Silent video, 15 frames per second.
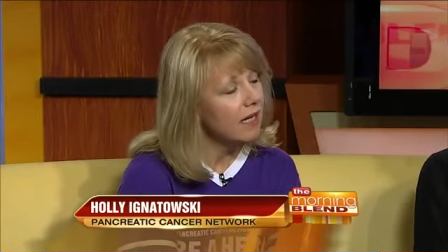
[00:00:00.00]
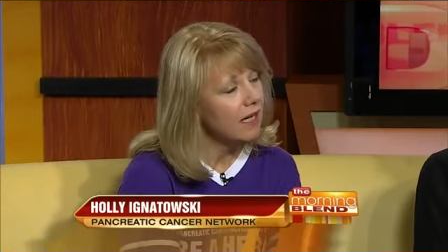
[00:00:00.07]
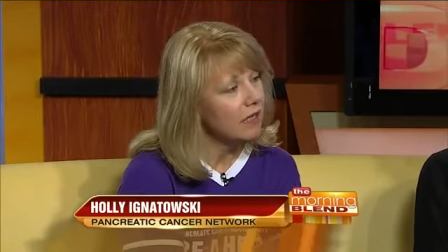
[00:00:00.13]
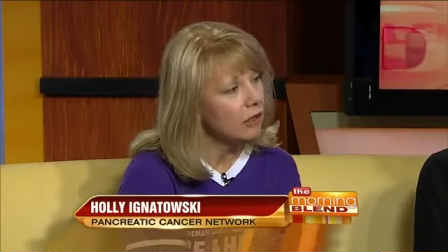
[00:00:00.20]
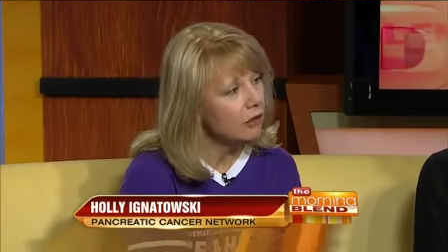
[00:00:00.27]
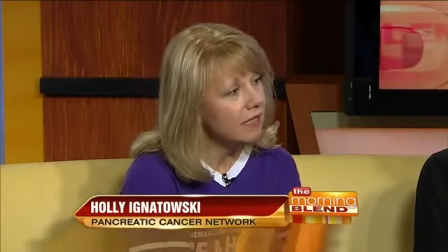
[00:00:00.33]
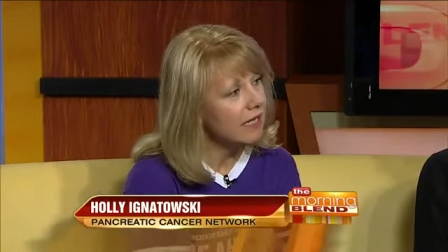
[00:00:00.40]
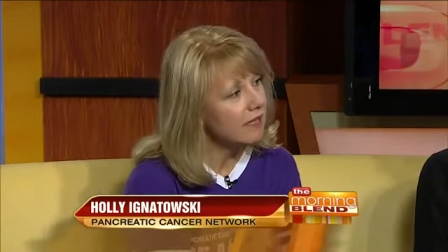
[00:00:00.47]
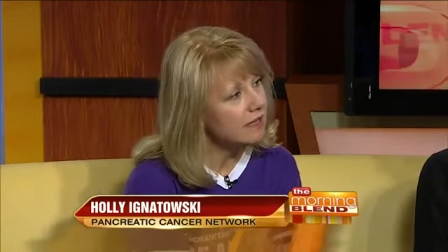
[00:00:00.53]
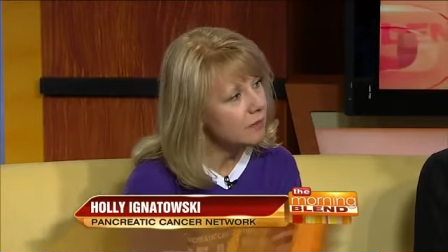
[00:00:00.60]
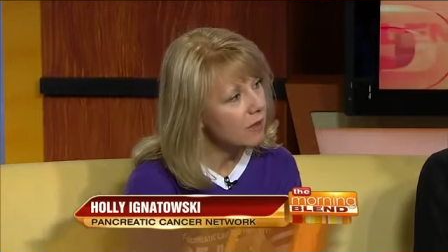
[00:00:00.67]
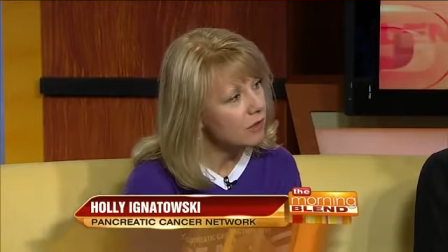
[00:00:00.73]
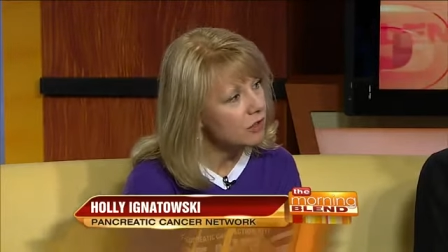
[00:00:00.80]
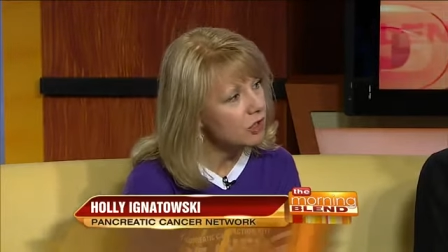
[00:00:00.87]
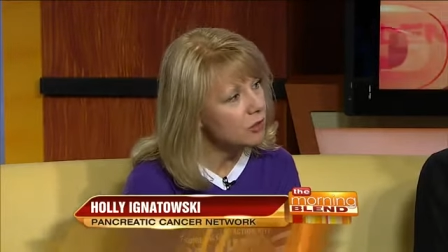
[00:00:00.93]
It only gets
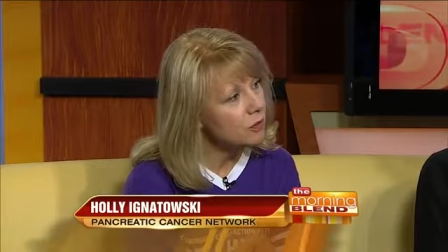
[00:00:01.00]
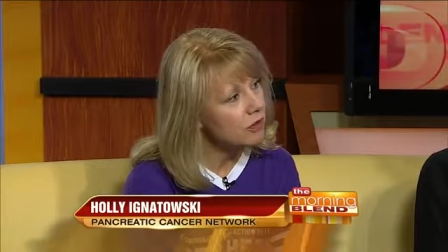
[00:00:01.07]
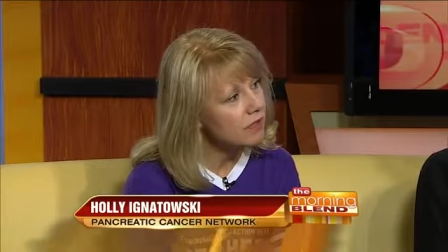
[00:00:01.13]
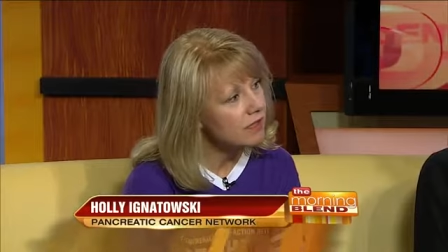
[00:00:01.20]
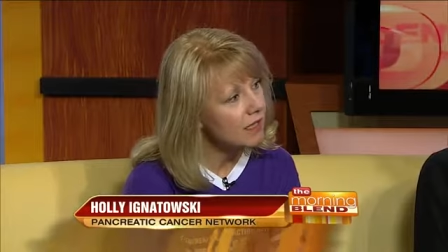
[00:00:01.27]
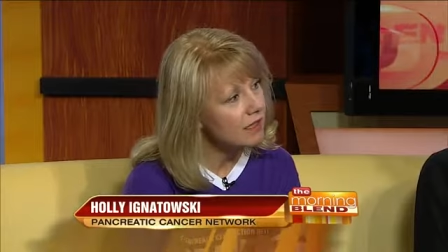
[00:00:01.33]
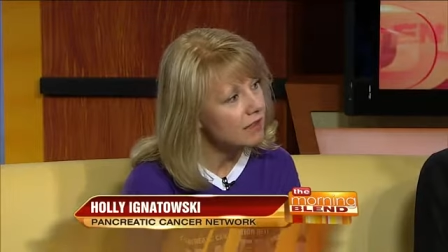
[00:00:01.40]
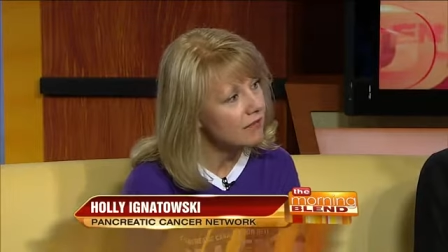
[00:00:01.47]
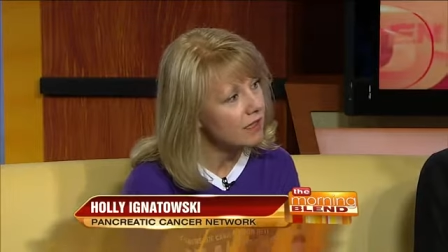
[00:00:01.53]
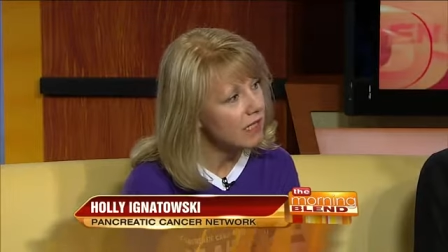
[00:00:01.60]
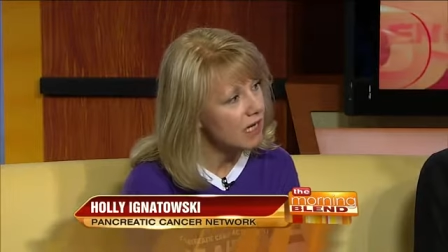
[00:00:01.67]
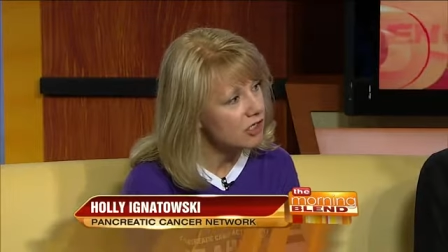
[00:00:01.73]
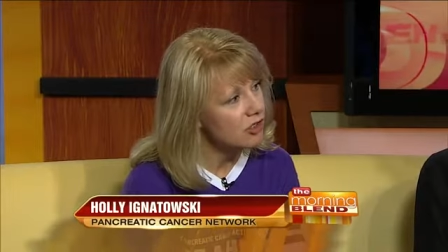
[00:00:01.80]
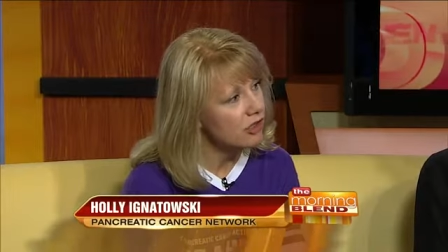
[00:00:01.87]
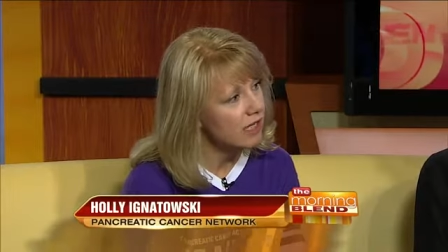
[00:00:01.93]
about 2% of the
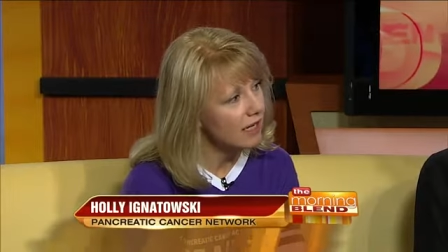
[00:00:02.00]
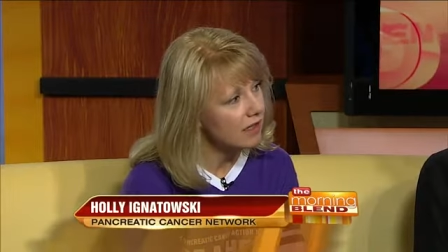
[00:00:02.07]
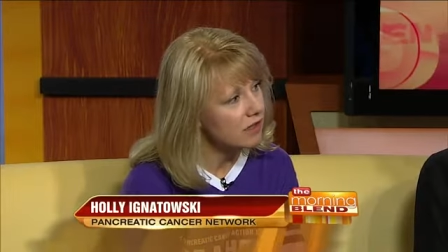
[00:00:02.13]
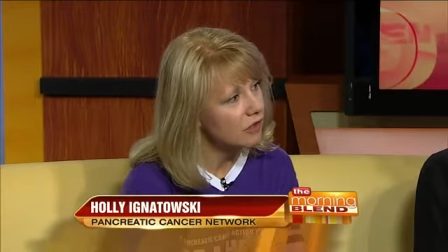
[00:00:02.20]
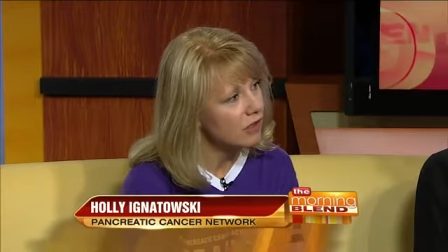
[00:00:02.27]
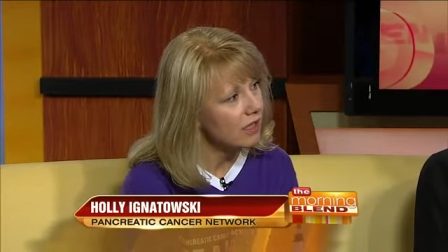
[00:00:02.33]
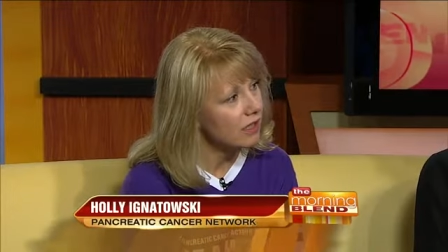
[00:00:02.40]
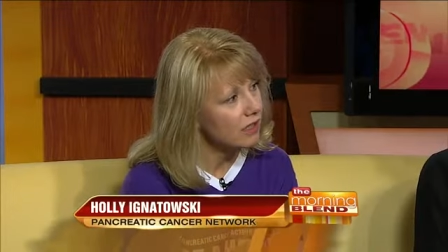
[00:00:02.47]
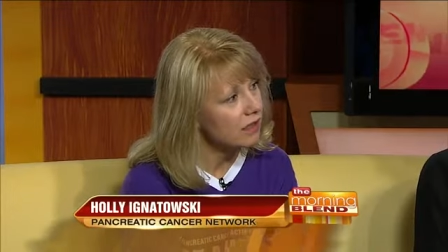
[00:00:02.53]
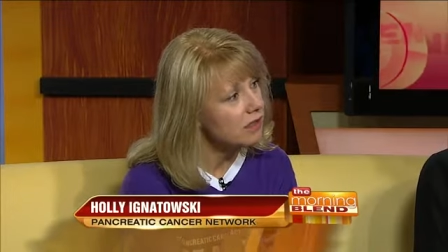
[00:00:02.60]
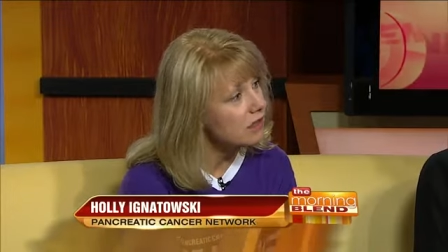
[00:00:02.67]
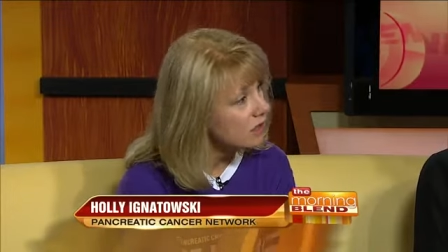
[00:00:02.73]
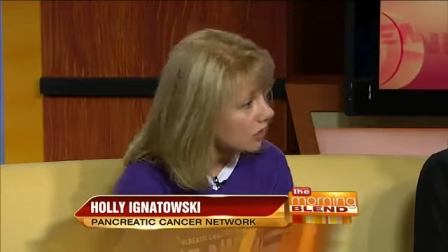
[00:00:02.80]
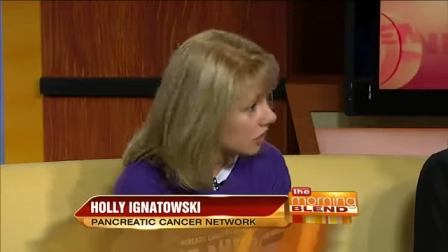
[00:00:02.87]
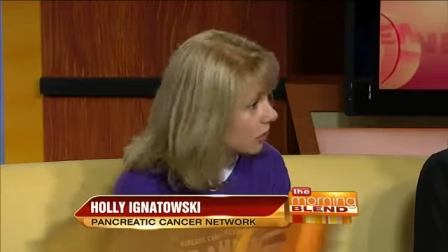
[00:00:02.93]
National Cancer
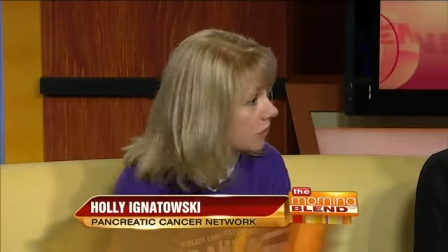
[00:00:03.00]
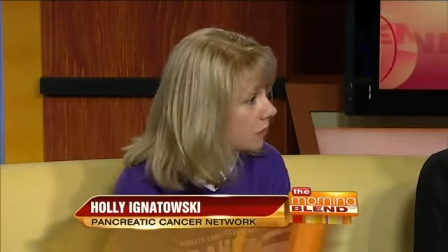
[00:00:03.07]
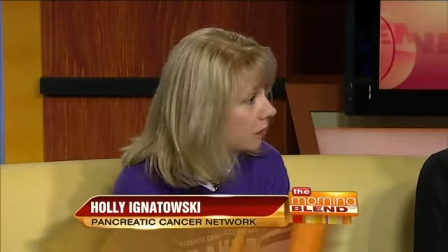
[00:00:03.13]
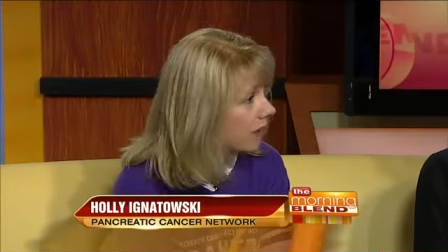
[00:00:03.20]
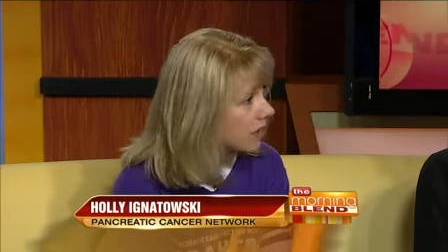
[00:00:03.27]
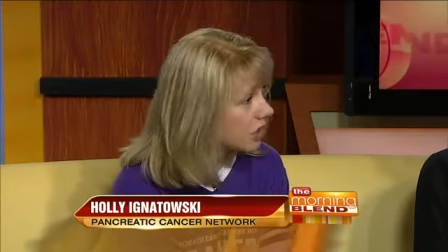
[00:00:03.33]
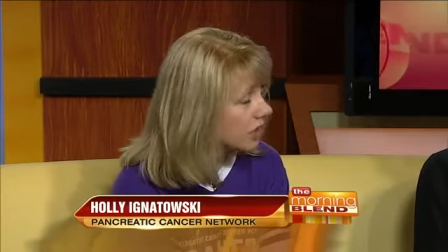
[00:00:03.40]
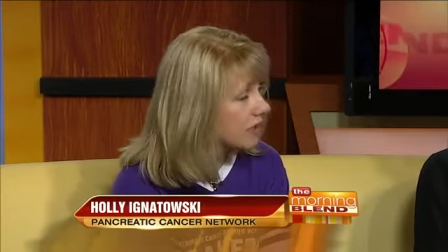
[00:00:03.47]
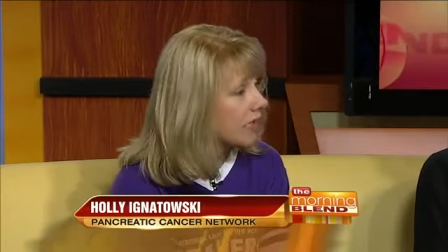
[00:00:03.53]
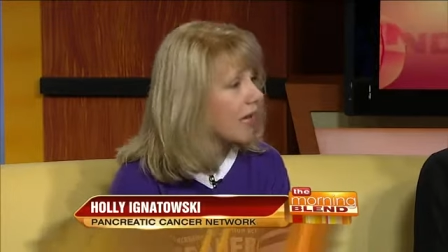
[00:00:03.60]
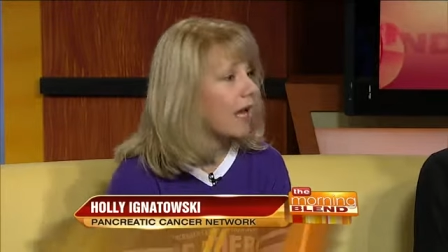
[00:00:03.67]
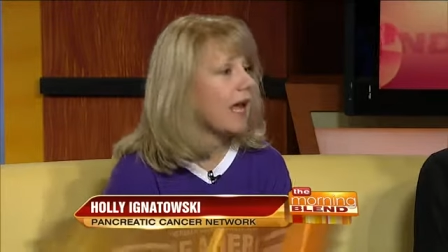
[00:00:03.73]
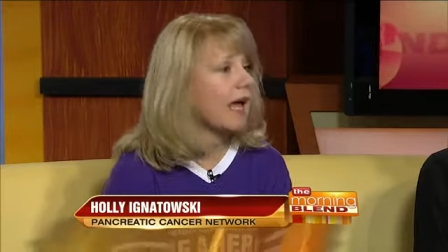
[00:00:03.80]
Institute's budget.